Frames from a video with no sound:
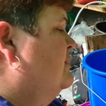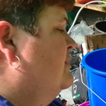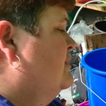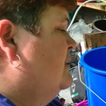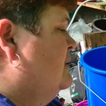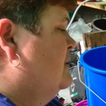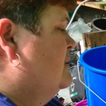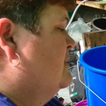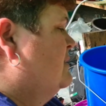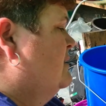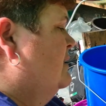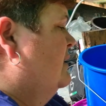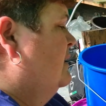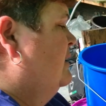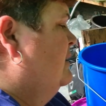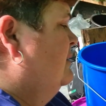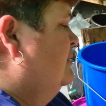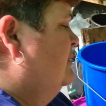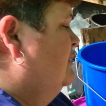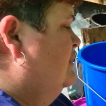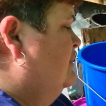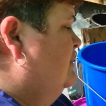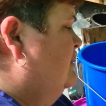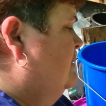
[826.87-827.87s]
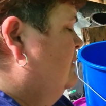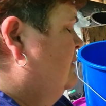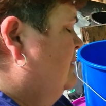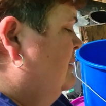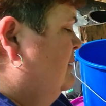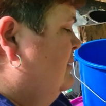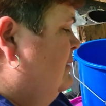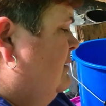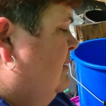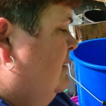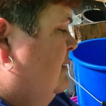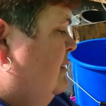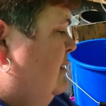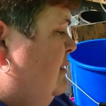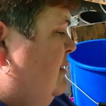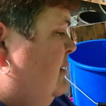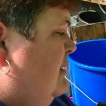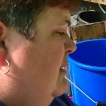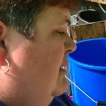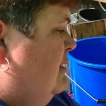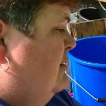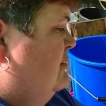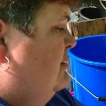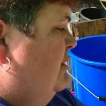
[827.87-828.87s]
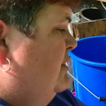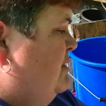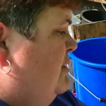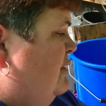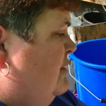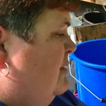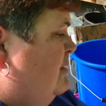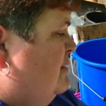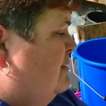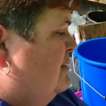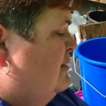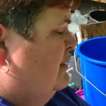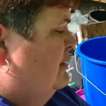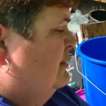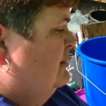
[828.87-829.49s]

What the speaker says: that's it. Our onions.